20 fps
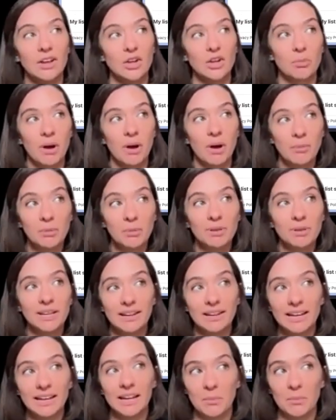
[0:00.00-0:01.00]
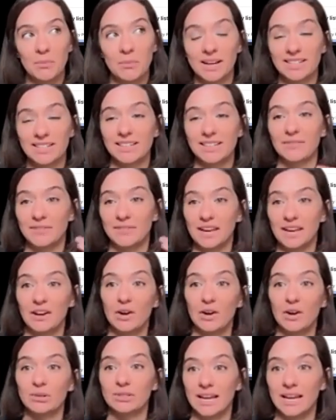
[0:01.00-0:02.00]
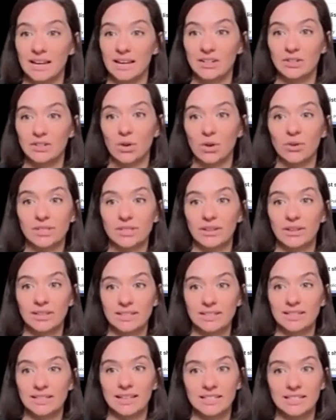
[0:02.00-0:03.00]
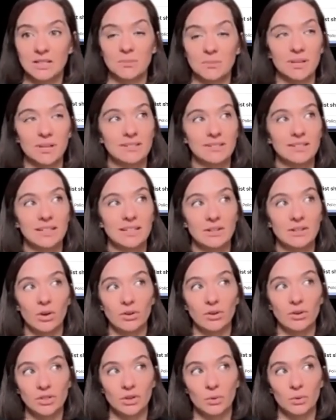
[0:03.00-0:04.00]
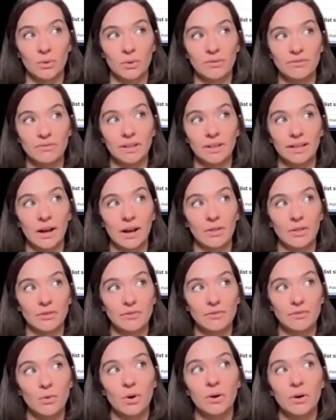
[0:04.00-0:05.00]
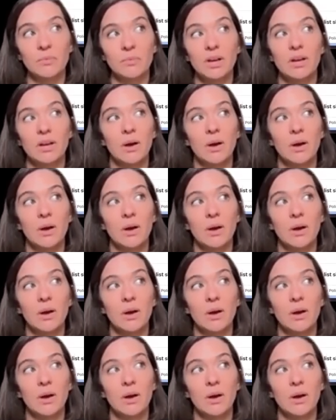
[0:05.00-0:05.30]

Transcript: You're probably going to get a mix of kiddos and adults on this list, because the adults are the one filling out the form,